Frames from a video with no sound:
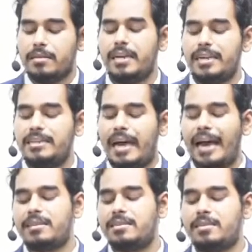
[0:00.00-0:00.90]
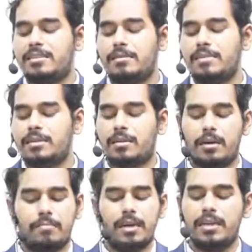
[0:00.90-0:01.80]
The entire system is
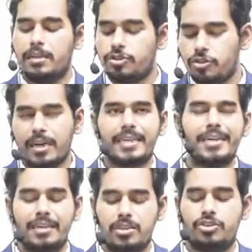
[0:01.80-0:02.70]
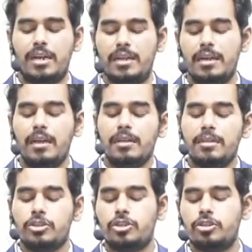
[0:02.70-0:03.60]
thermally insulated initially.
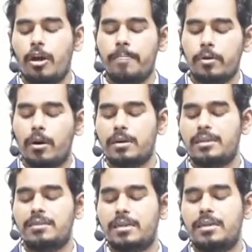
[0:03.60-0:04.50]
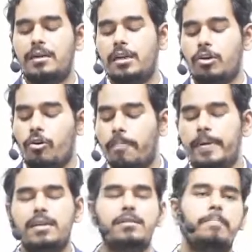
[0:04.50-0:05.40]
The stop cork is suddenly
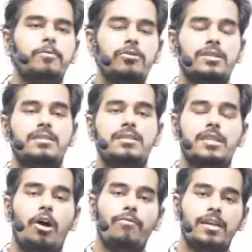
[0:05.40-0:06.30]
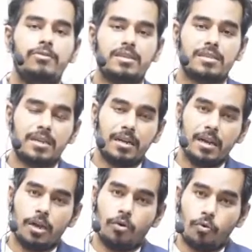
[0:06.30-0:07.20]
opened, the process is, now when you are
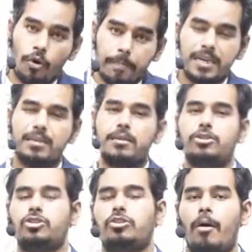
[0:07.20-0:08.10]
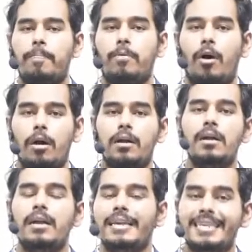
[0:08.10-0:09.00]
suddenly opening the stop cork,
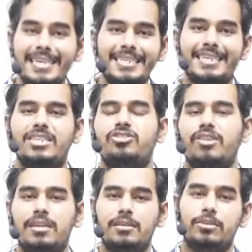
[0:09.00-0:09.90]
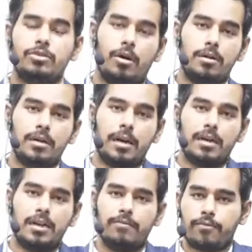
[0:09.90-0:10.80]
heat exchange is not
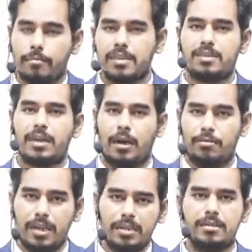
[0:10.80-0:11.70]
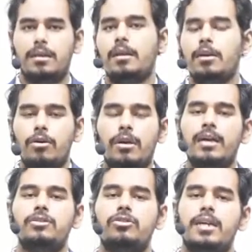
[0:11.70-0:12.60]
occurring from the surroundings.
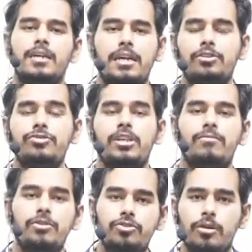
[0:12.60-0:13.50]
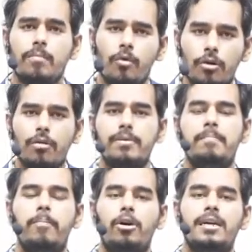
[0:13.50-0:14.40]
Okay, so delta Q is equal to 0. More
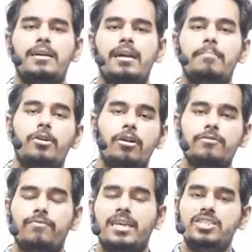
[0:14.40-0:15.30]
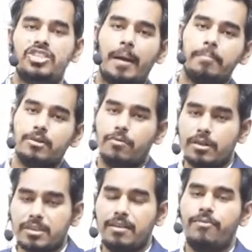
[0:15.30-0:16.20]
importantly, because one chamber
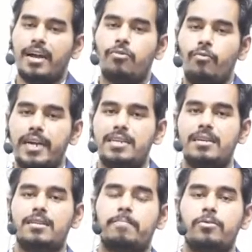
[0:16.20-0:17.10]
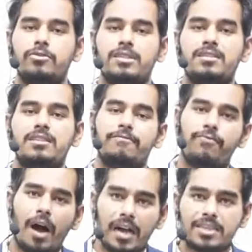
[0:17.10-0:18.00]
was evacuated, the process is
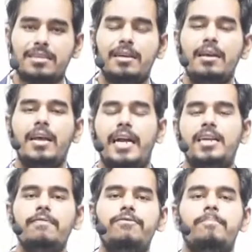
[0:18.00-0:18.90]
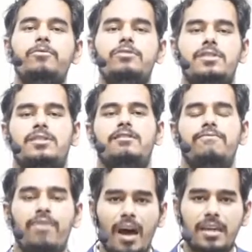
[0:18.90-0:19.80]
fast. And if the process is
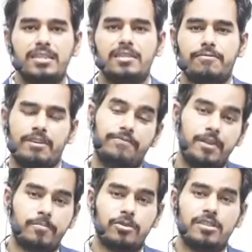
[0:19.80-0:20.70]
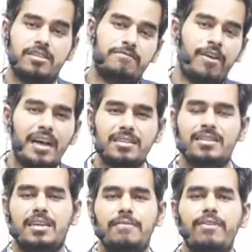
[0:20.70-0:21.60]

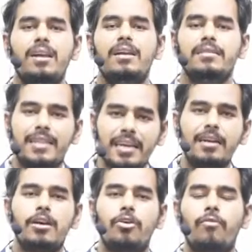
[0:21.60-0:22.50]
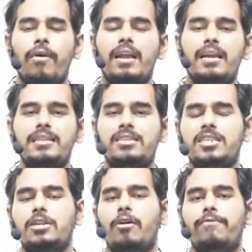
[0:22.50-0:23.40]
fast enough, then we will,
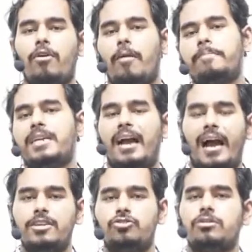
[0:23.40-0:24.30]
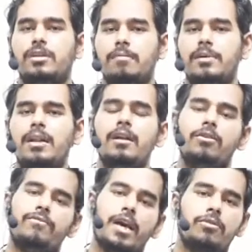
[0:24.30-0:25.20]
instead of opting
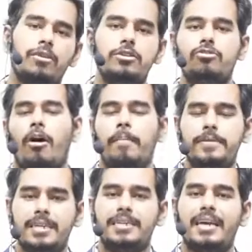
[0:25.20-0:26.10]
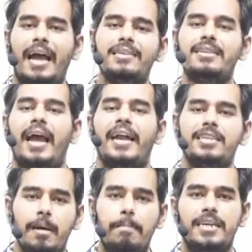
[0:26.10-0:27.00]
isothermal, we are going to opt it as
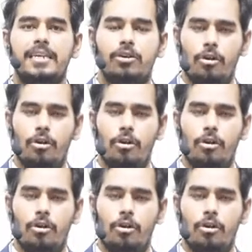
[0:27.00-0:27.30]
adiabatic.